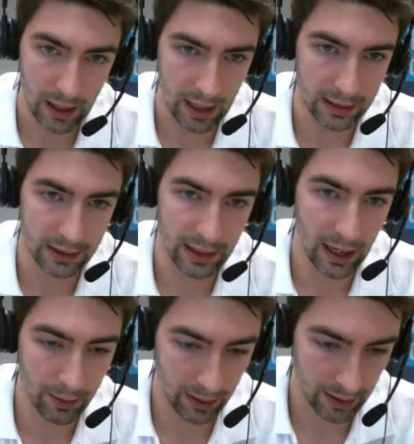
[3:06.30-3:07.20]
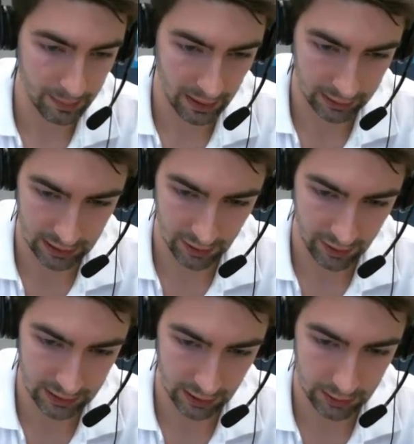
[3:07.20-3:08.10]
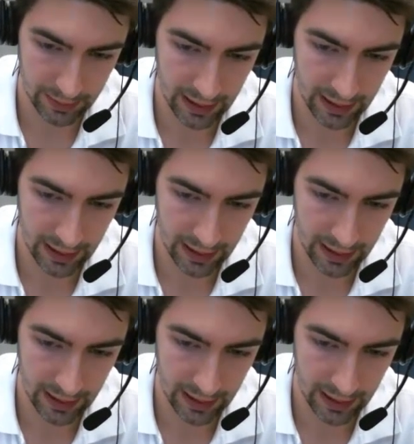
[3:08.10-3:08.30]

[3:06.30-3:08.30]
And the outgoing mail server is going to be